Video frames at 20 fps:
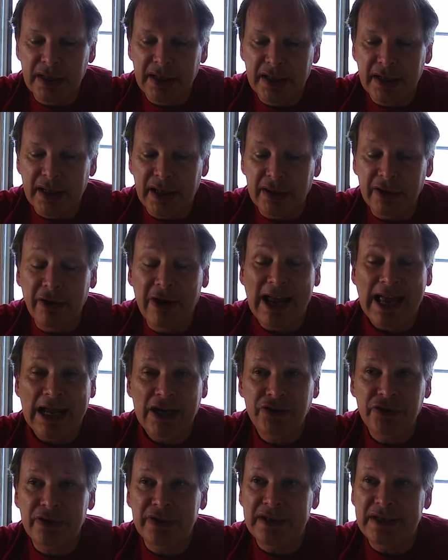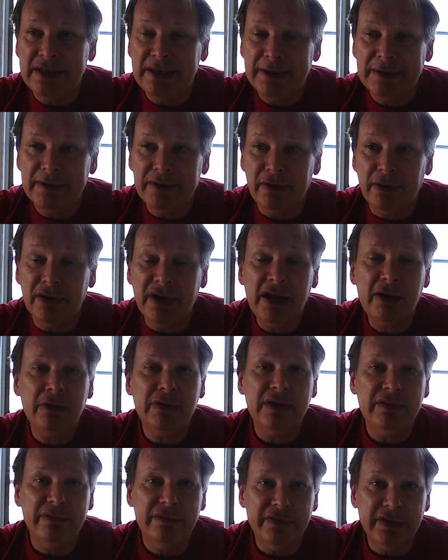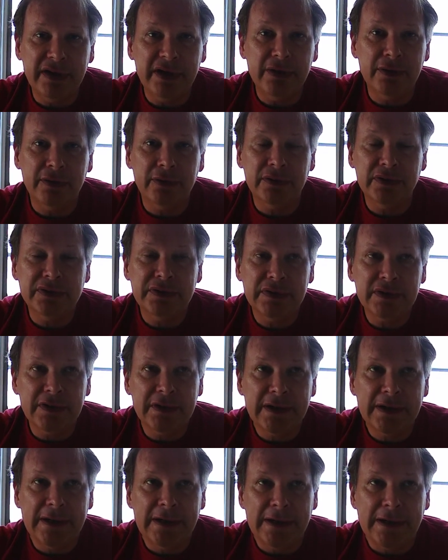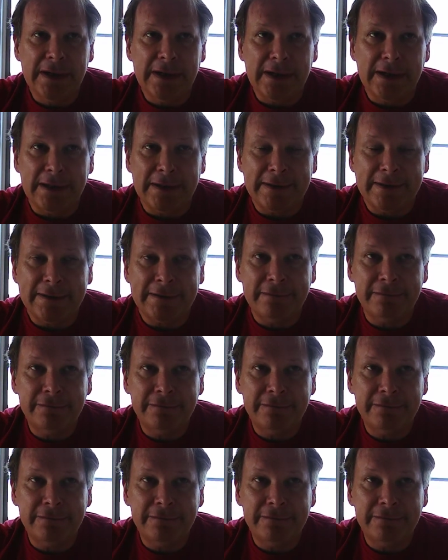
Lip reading: And there are not only videos of